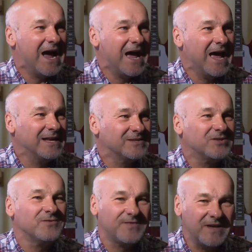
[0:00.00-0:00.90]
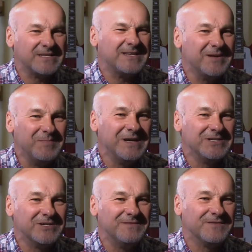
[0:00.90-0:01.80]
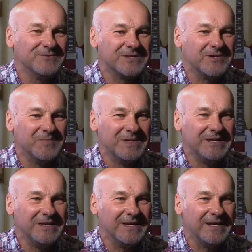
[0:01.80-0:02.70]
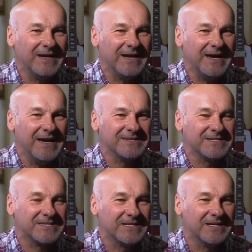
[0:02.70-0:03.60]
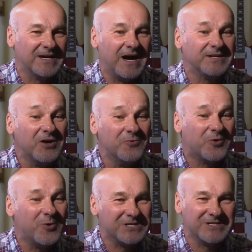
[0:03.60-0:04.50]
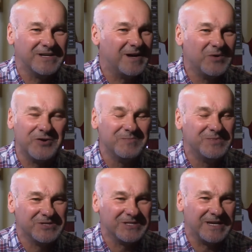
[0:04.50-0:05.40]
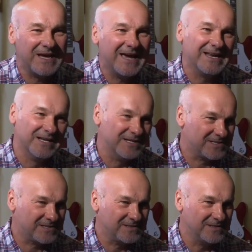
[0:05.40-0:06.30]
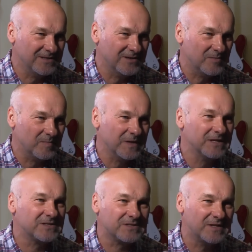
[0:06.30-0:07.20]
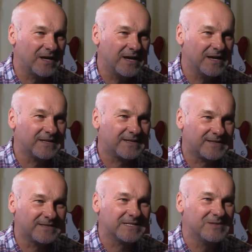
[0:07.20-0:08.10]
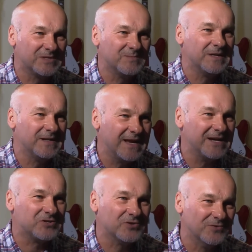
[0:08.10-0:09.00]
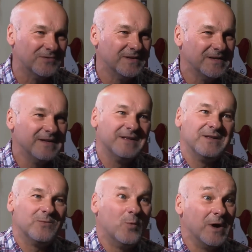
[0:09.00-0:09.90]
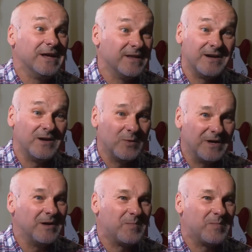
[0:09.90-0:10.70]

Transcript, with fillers: and so that's had a major influence on me as a singer. I don't question it. I'm not a music analyst, you know, but it's it. seems to be a natural way that I, when I